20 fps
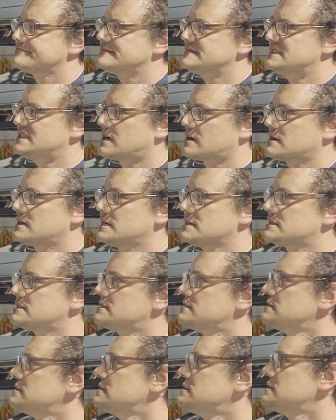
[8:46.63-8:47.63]
Darn it.
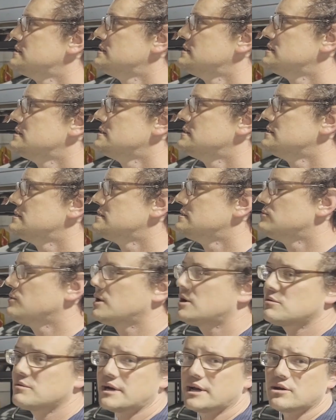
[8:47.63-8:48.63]

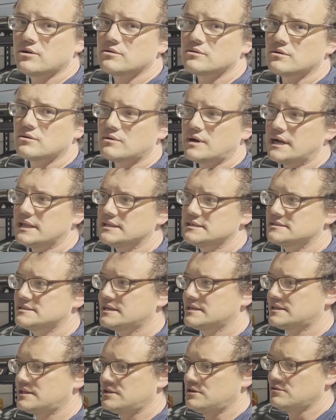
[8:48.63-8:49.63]
Well, when I go to O'Reilly's and
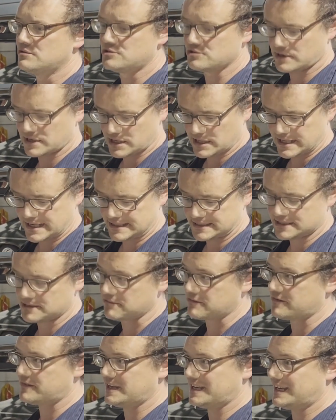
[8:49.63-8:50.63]
get the U-joint, I'll ask them
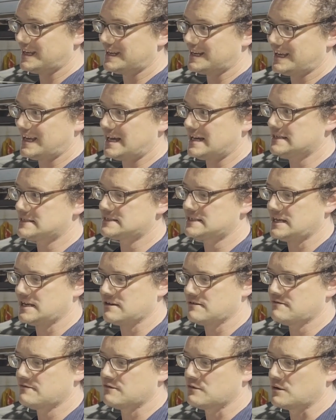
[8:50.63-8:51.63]
if they can get a gas tank
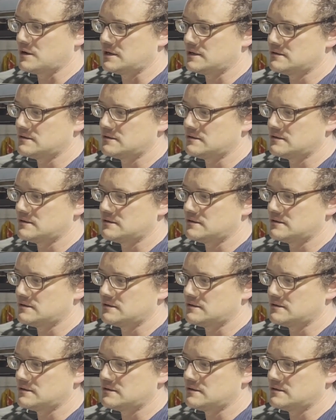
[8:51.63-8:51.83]
for it.